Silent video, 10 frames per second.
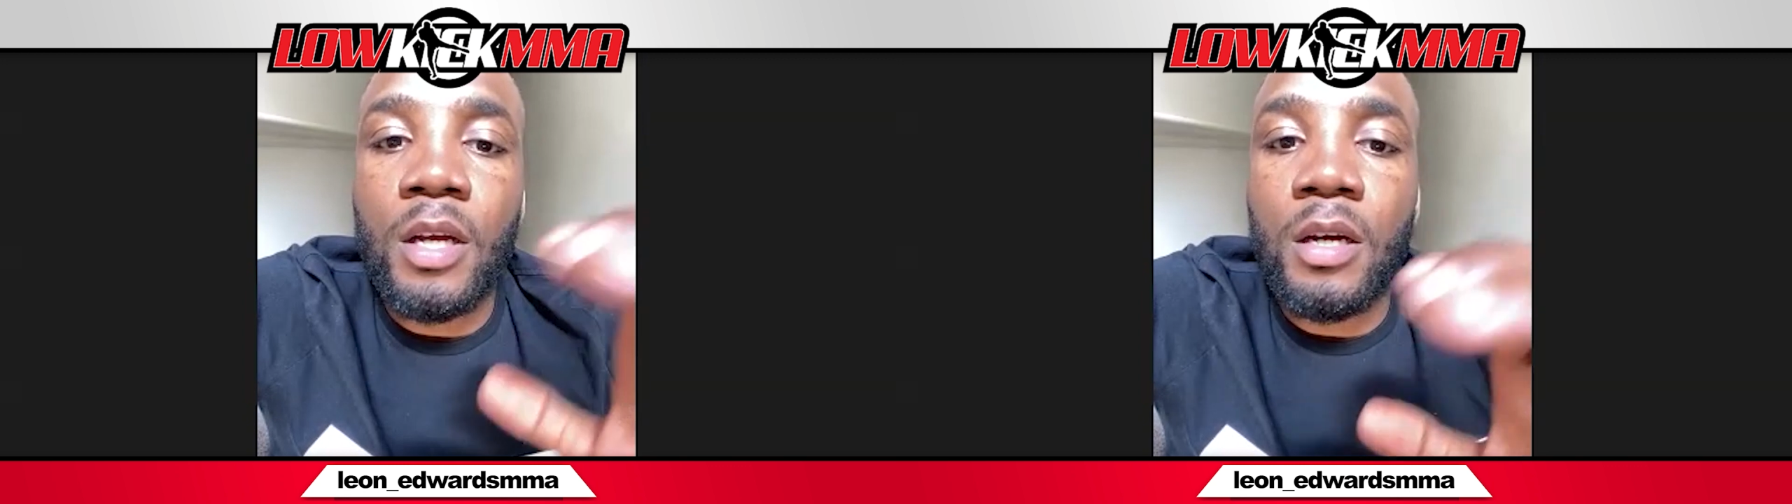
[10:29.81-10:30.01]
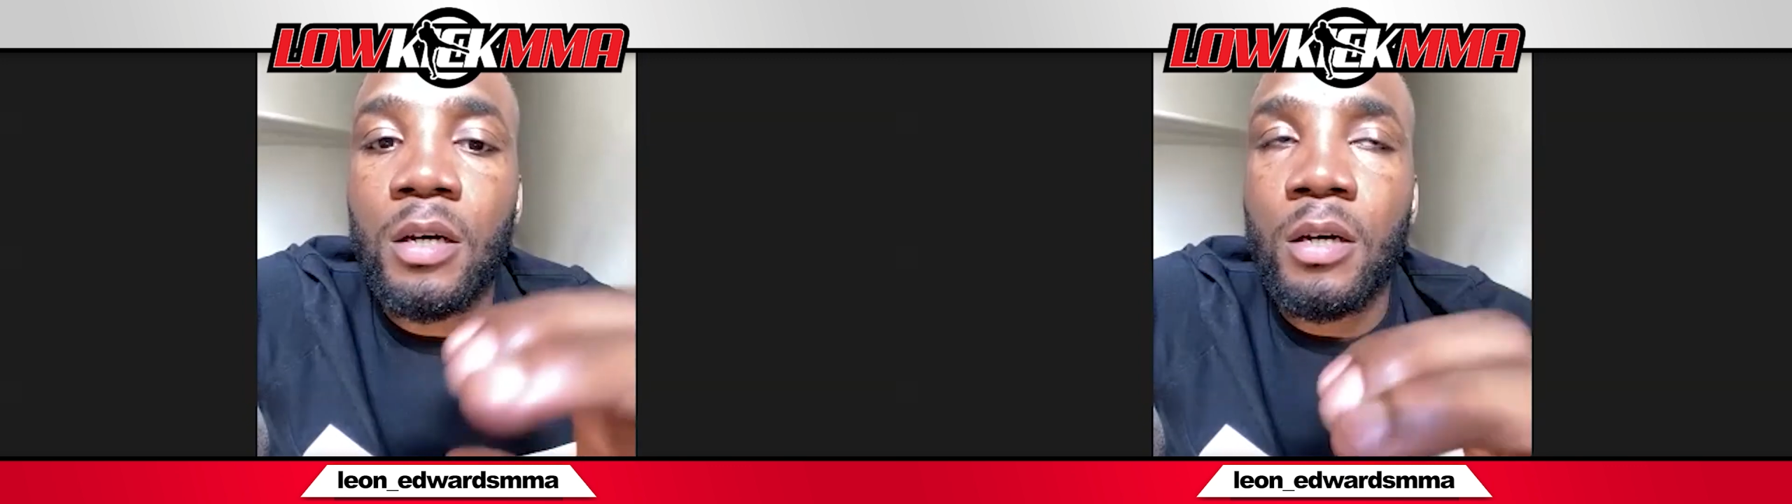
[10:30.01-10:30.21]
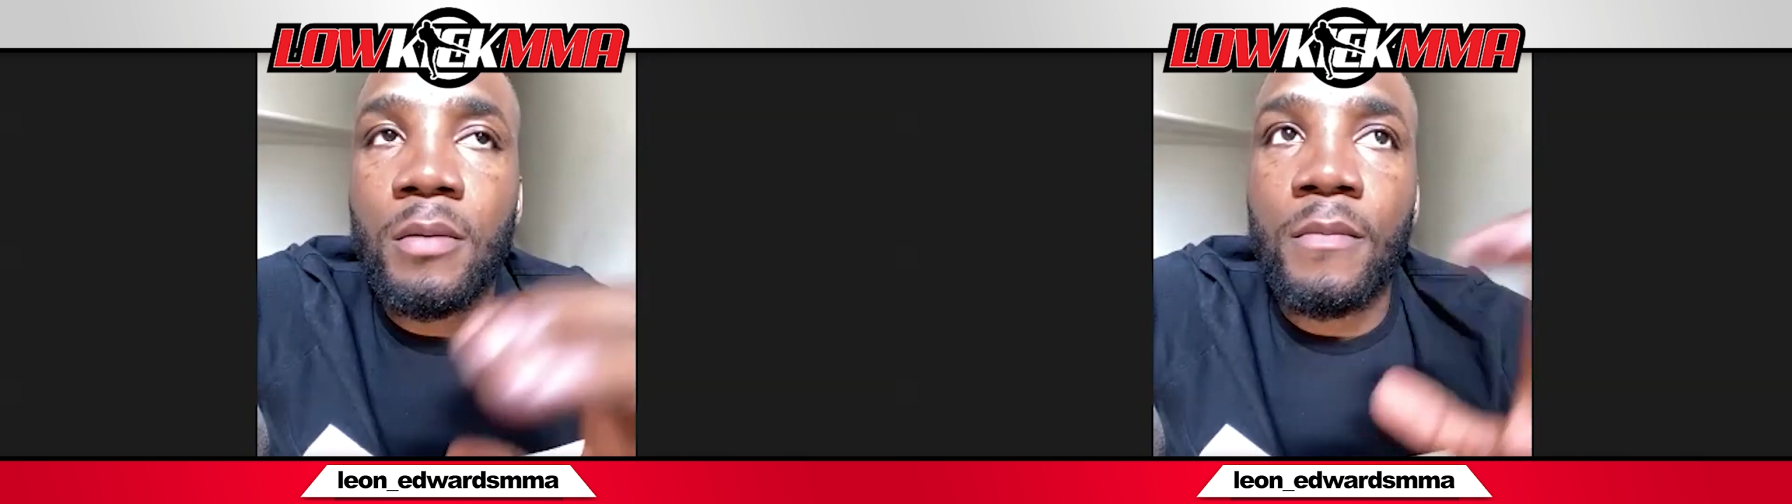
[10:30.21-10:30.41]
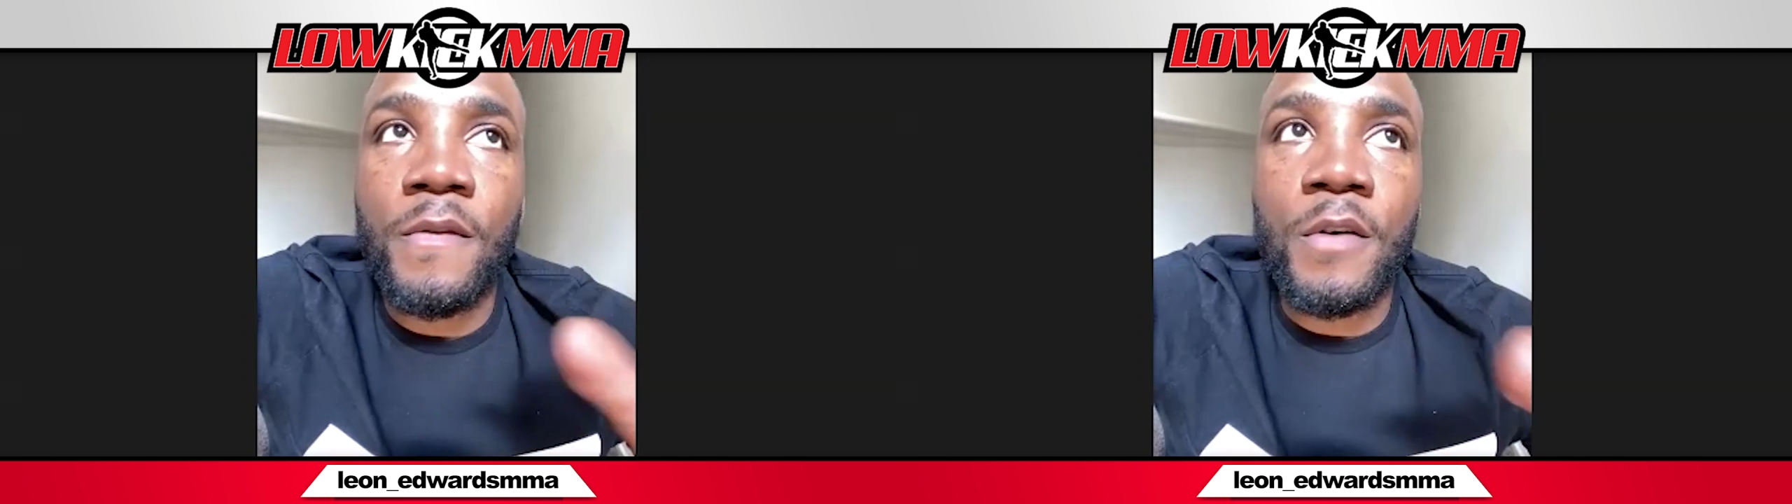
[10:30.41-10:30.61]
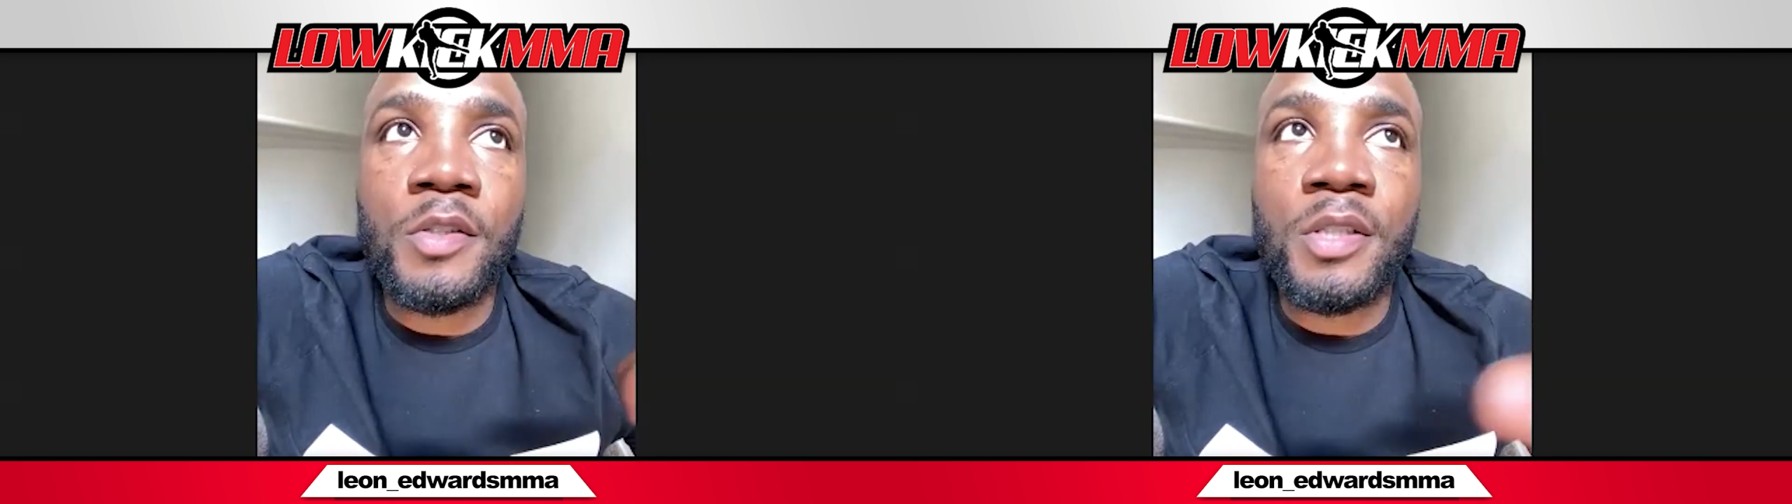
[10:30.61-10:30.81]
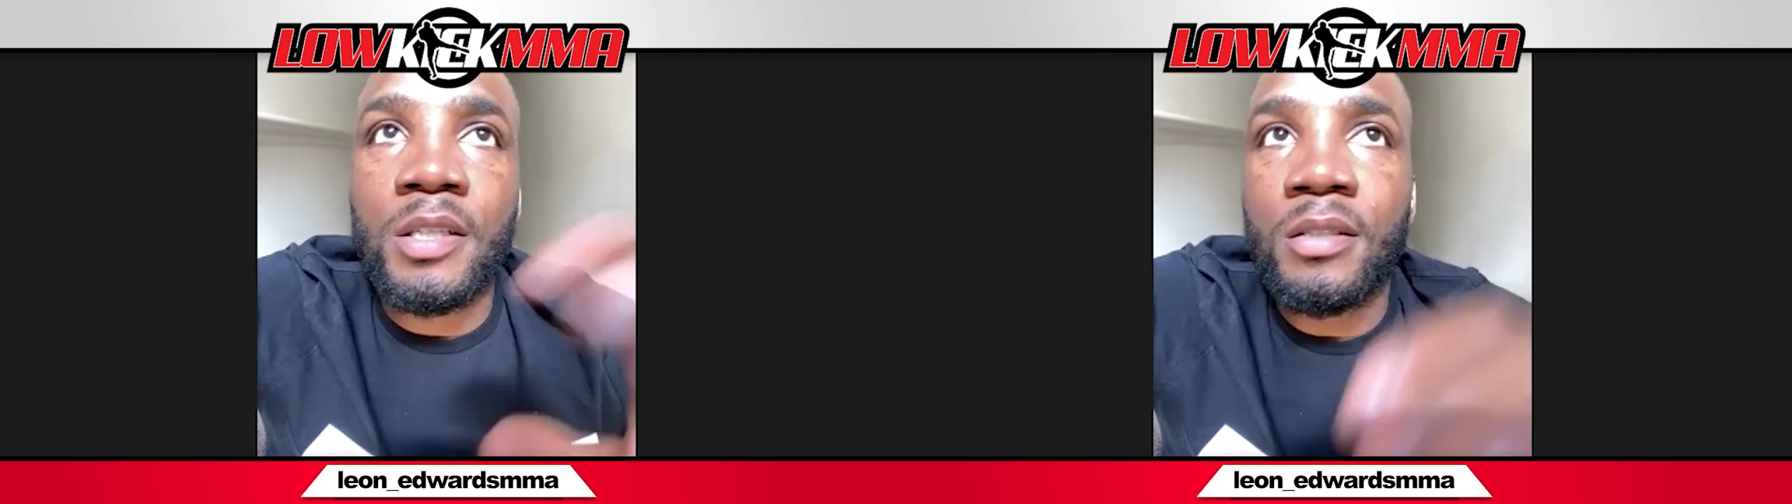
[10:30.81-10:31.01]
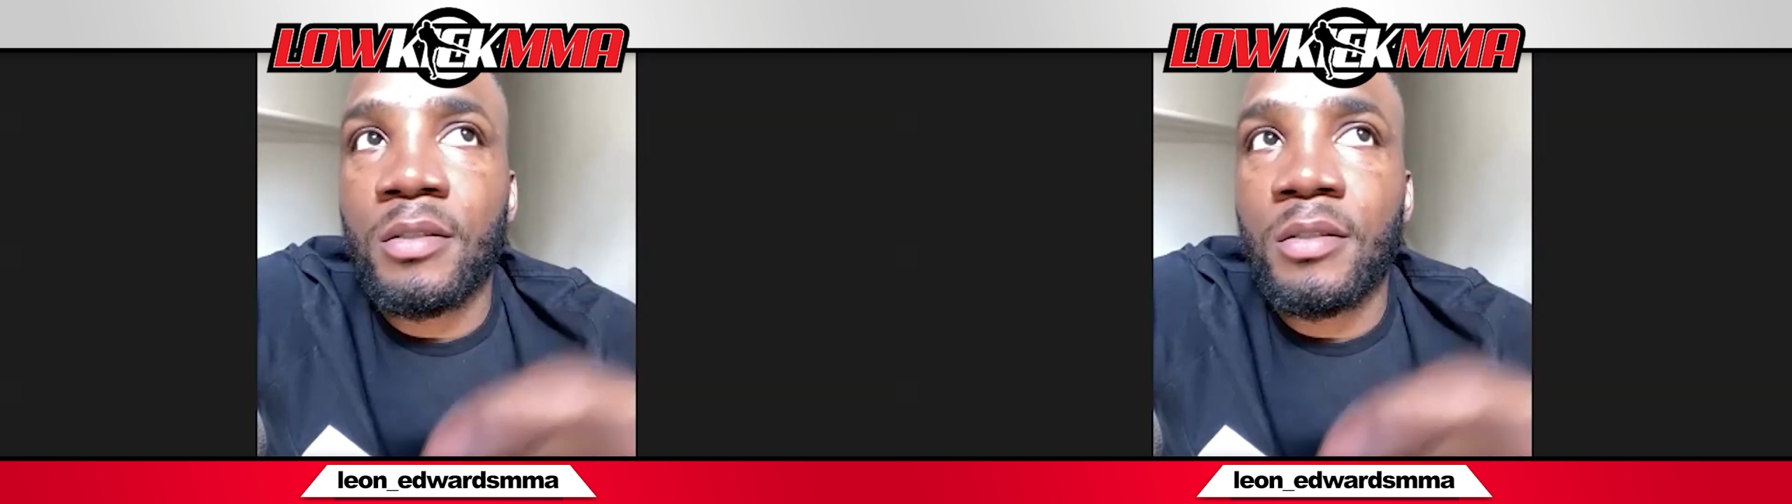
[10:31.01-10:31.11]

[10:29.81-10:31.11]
for like